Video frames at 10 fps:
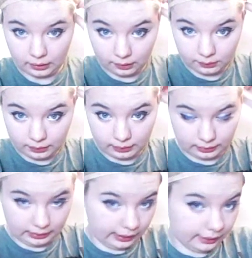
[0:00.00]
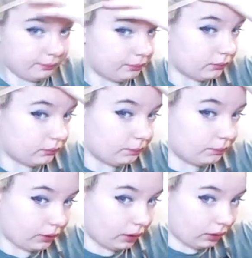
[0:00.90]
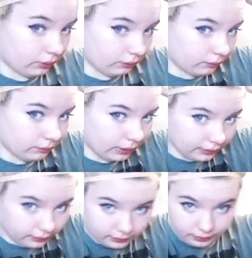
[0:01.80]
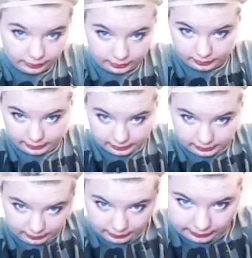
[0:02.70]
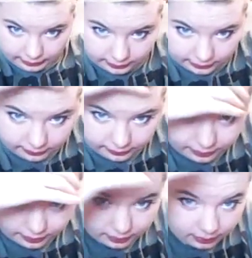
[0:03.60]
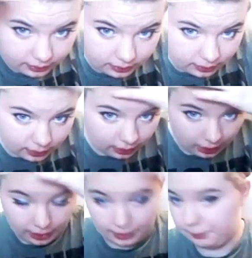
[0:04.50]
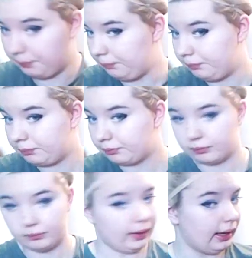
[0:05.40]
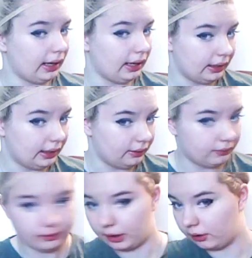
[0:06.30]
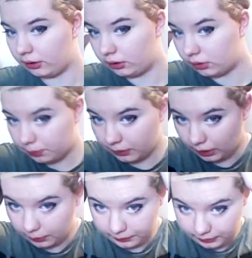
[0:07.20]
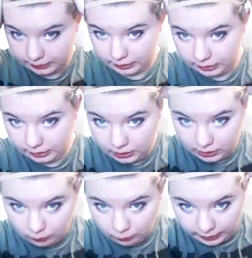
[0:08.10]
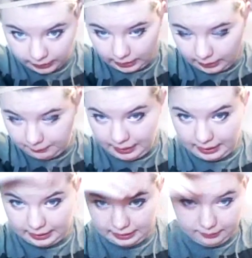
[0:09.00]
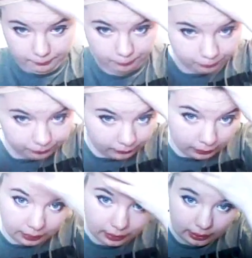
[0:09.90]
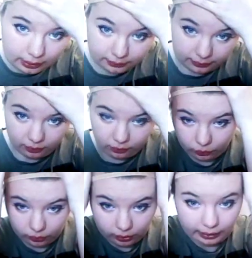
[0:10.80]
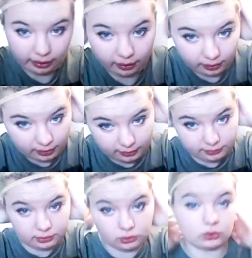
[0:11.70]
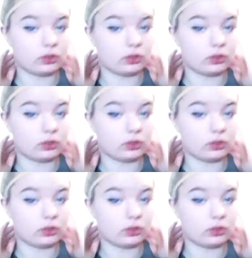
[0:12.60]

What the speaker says: And then that, it's kind of like a dinner lady's hairnet, so you just put it up in the wig cap hairnet, so all your hair is not